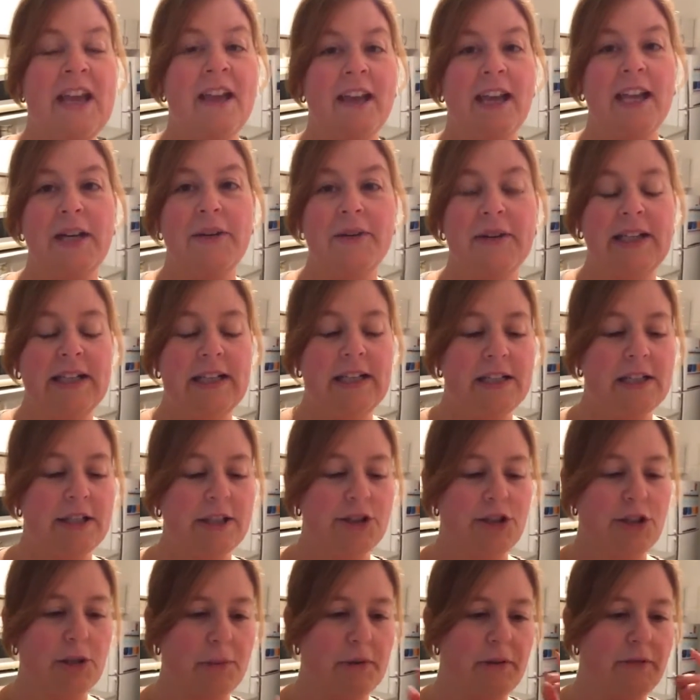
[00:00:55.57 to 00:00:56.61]
Anyway, I need to go
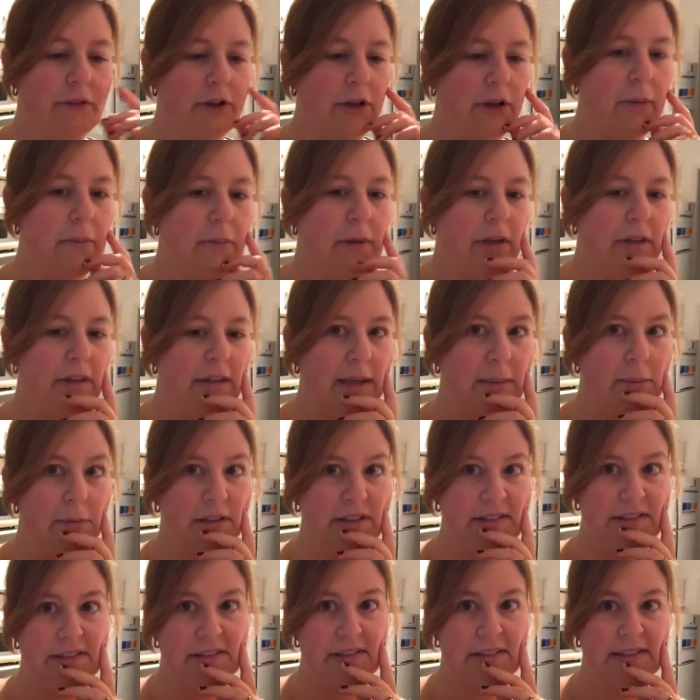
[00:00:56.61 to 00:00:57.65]
shopping for her birthday
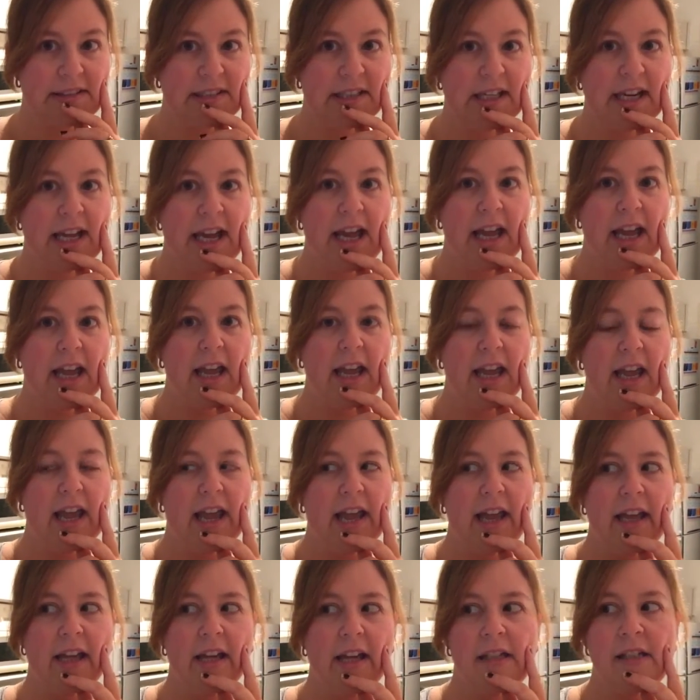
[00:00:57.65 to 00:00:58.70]
presents today,
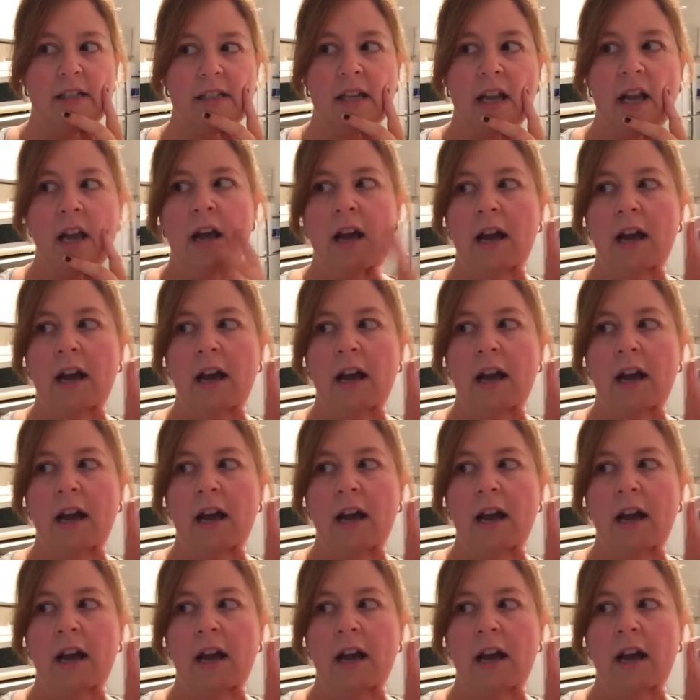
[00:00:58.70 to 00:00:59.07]
and